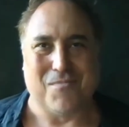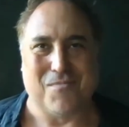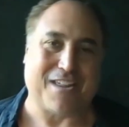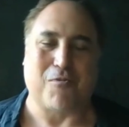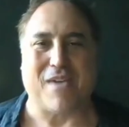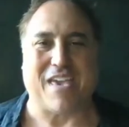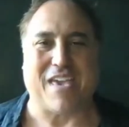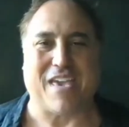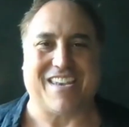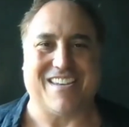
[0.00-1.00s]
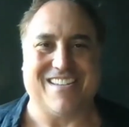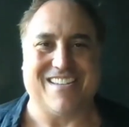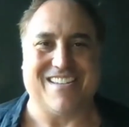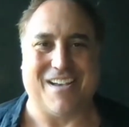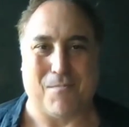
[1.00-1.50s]
you might as well make it
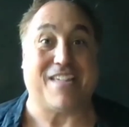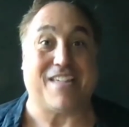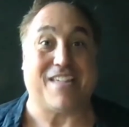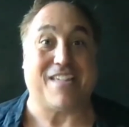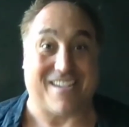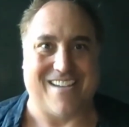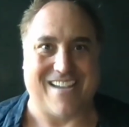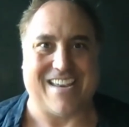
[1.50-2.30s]
amazing